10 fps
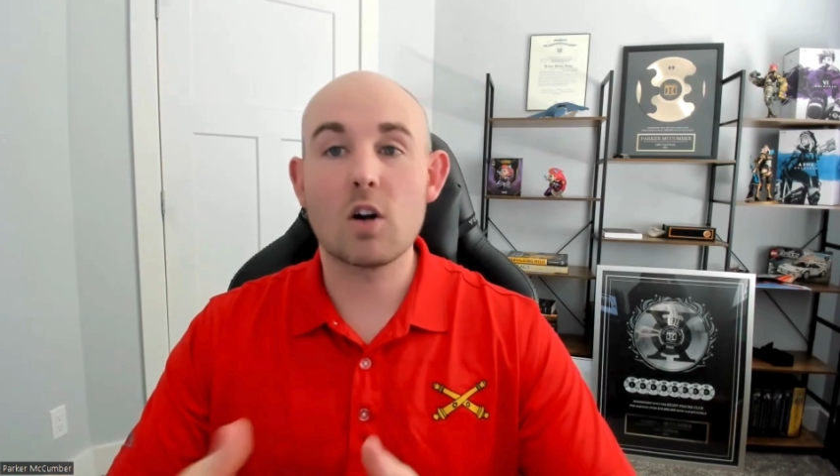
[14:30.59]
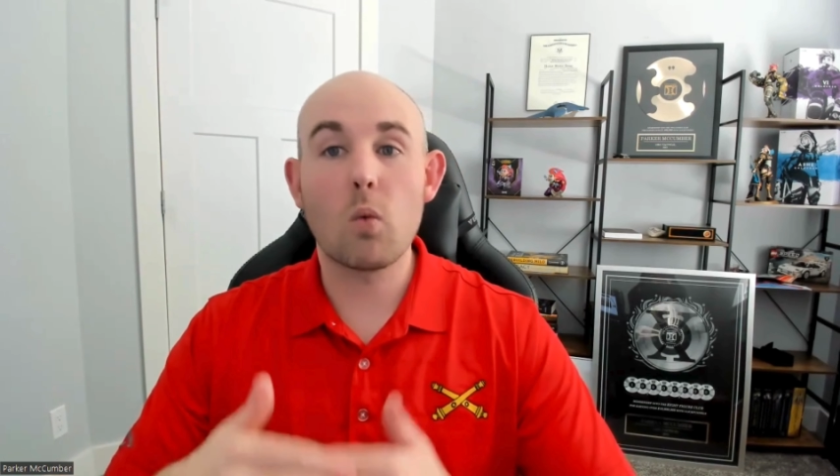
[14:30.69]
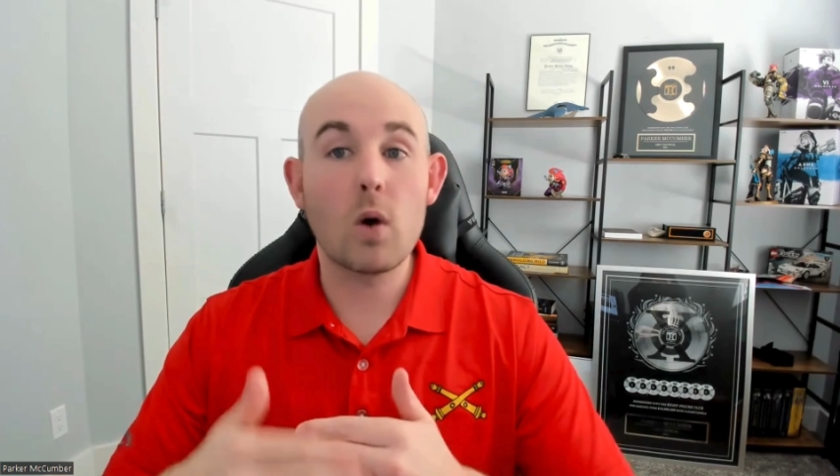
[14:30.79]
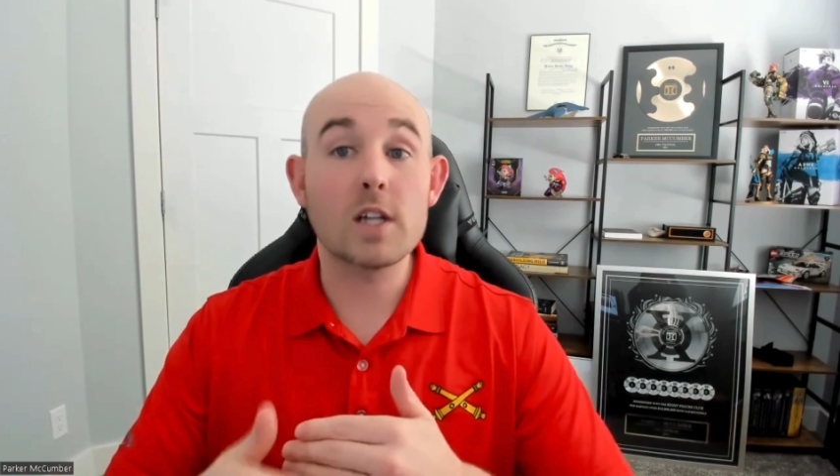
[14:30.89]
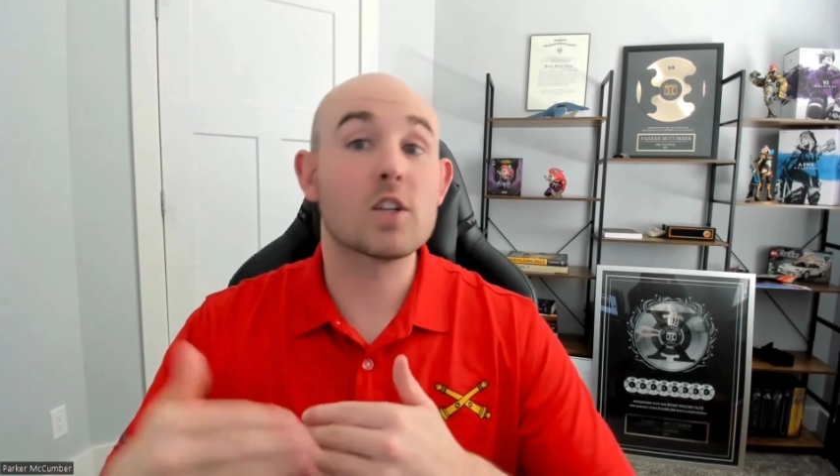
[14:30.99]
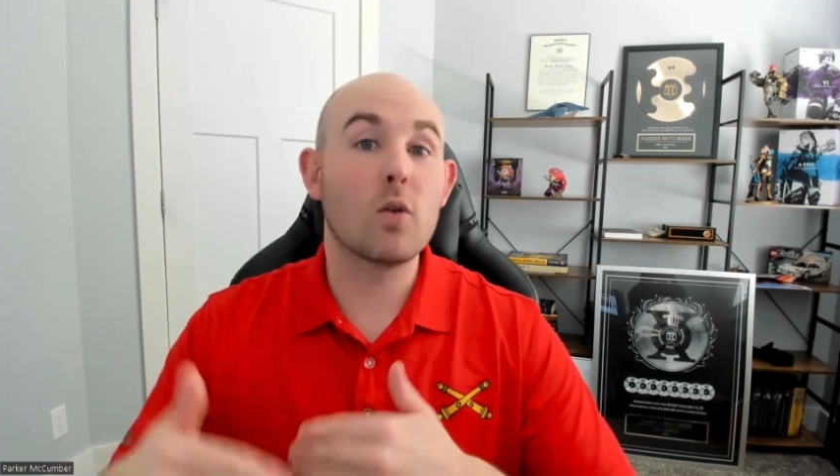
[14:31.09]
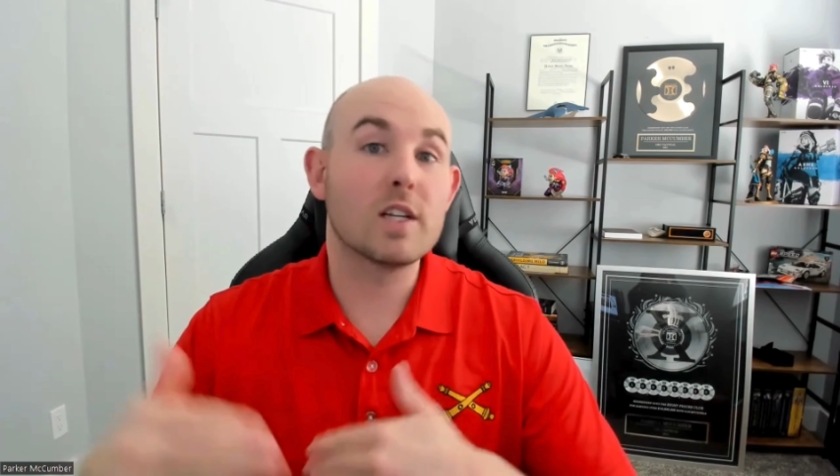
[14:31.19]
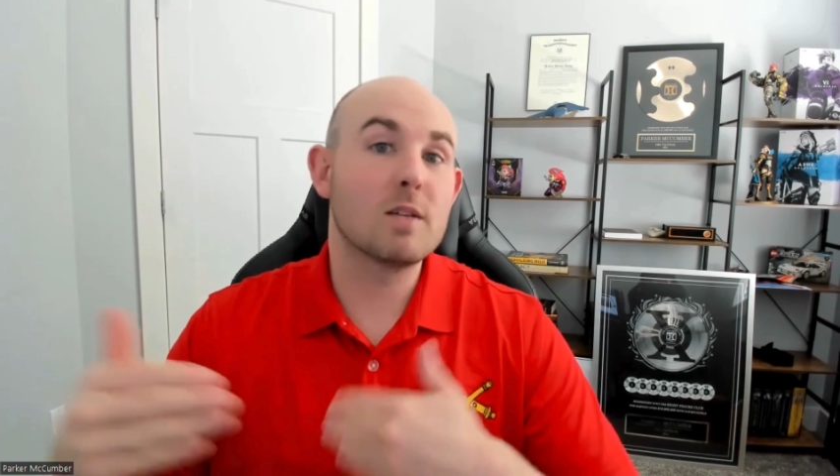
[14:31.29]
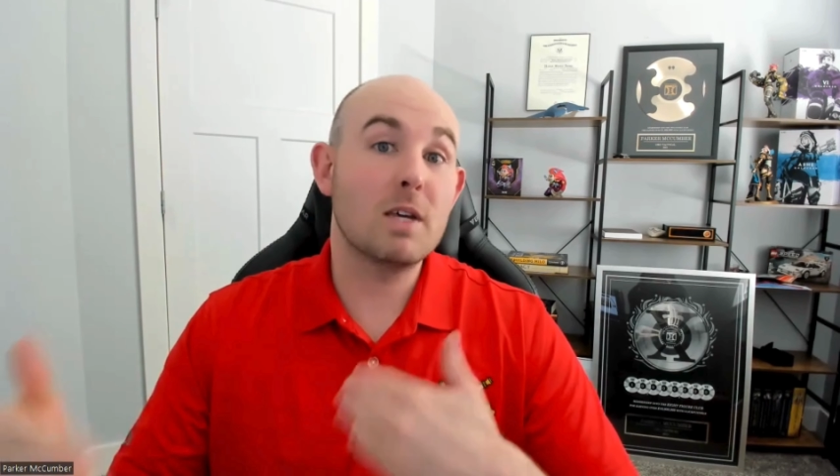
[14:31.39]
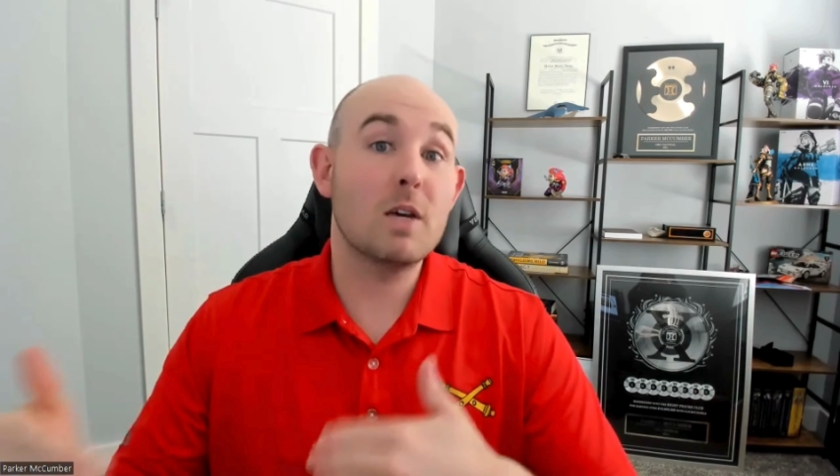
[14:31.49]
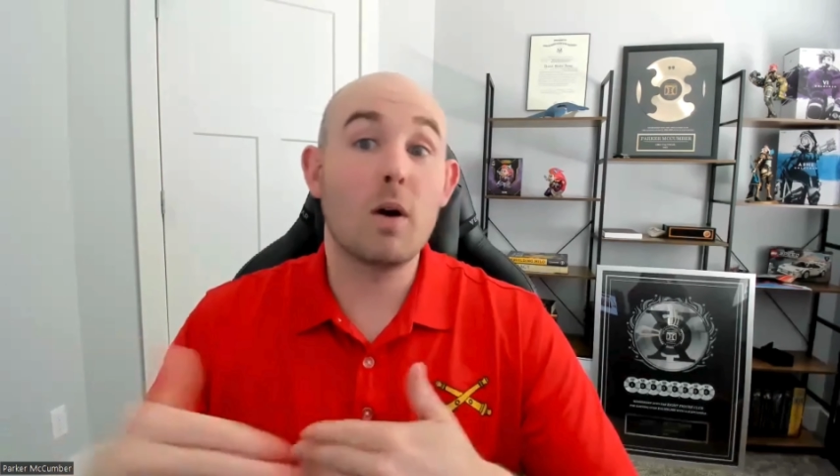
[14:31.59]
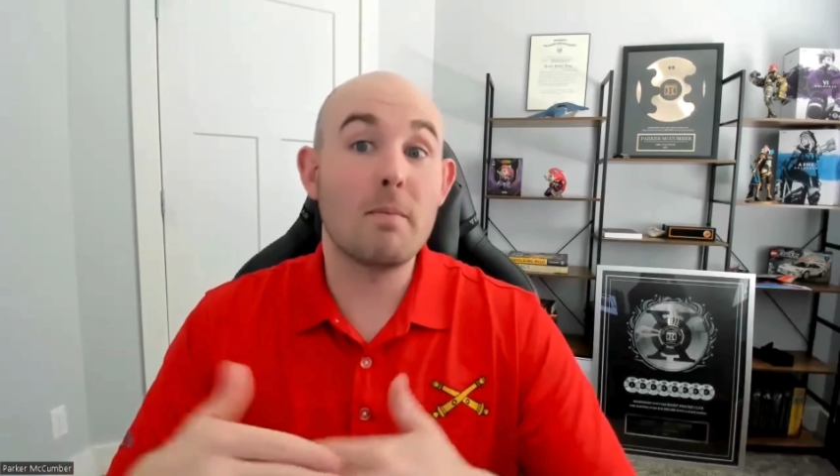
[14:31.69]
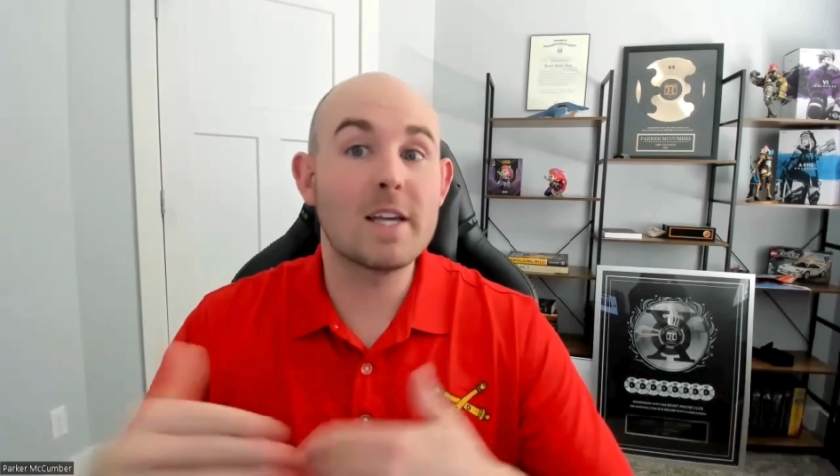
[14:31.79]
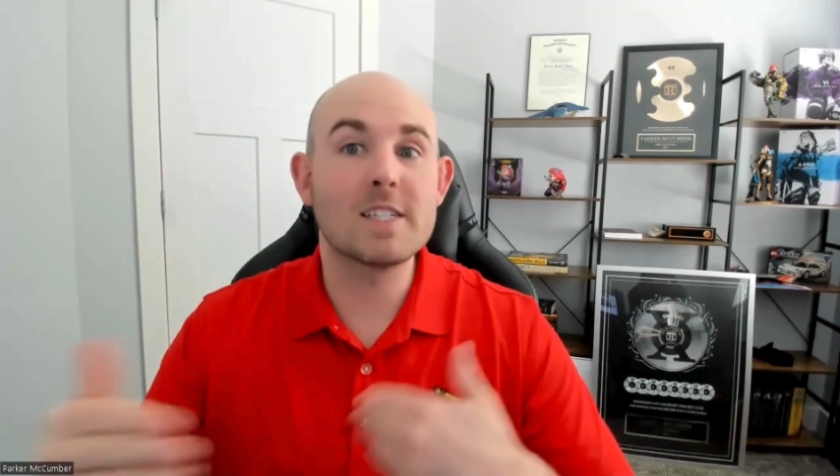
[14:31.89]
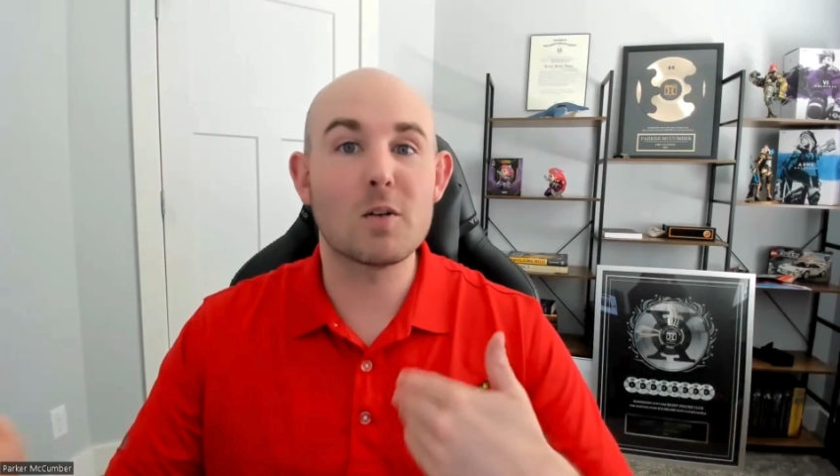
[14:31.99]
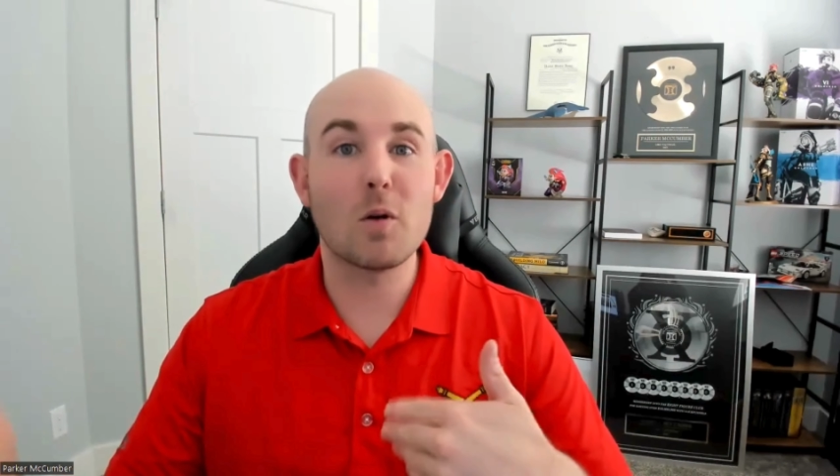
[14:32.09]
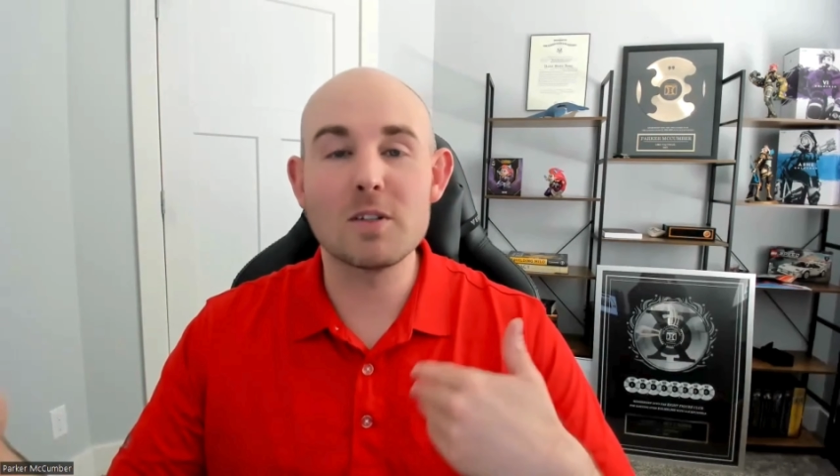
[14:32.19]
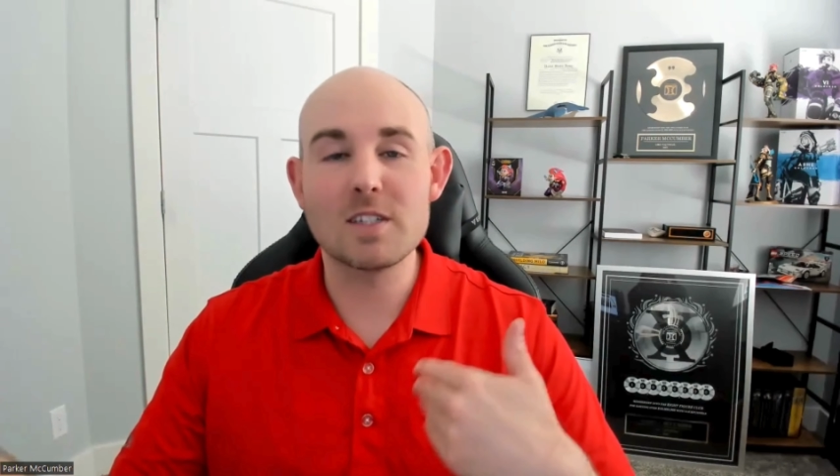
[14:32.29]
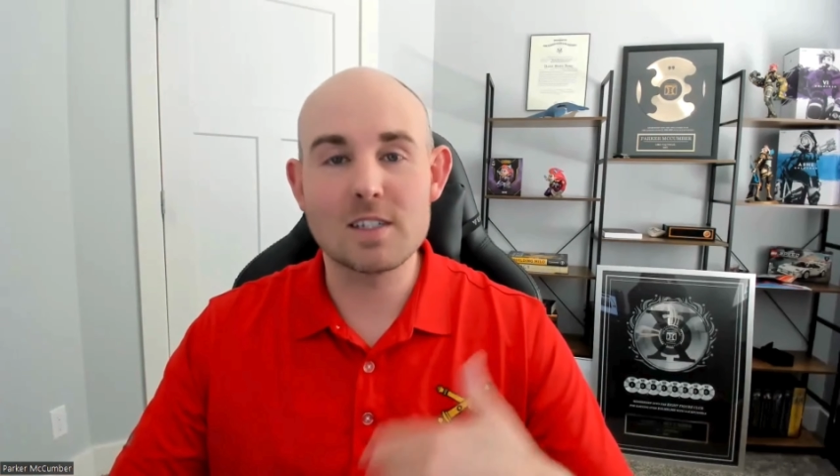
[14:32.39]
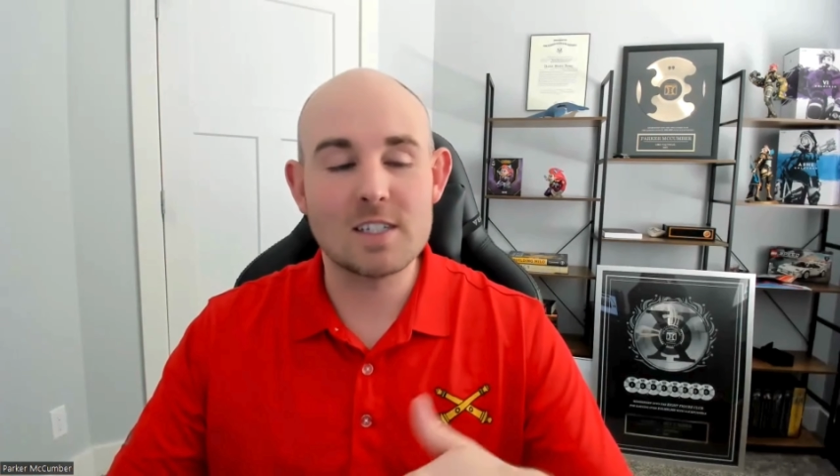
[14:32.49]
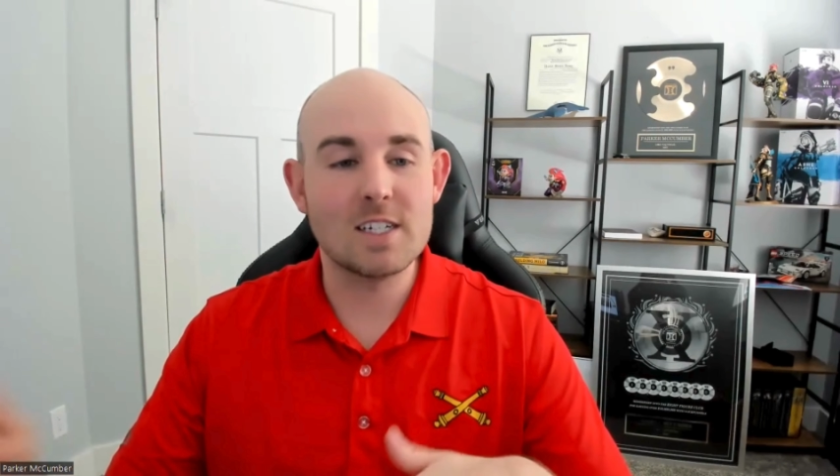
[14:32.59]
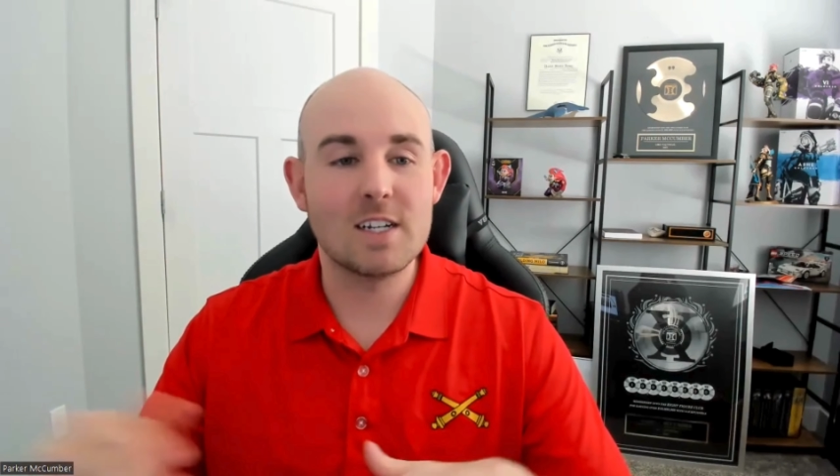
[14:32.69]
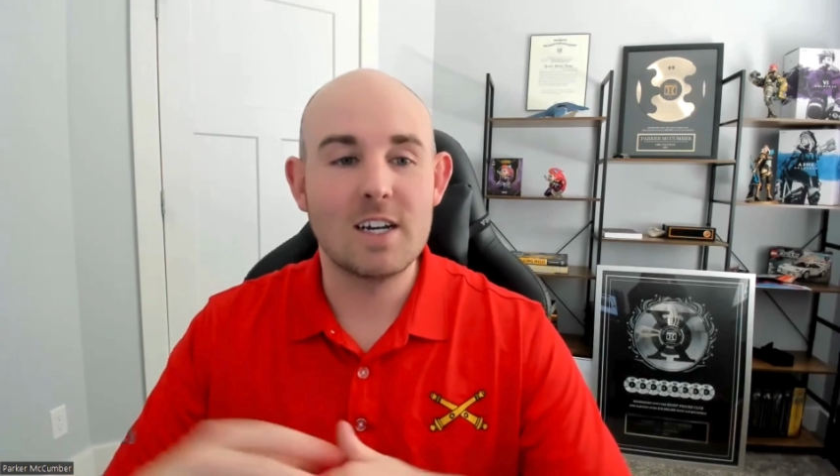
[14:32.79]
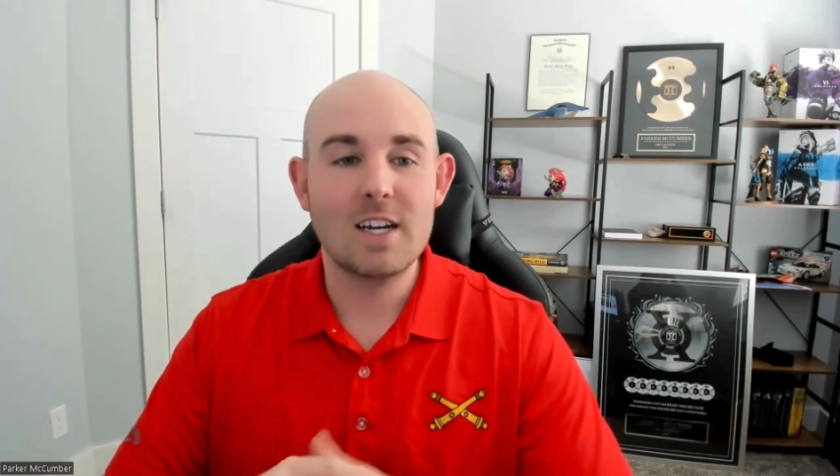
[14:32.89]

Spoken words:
are what's going to be what makes it grow and succeed.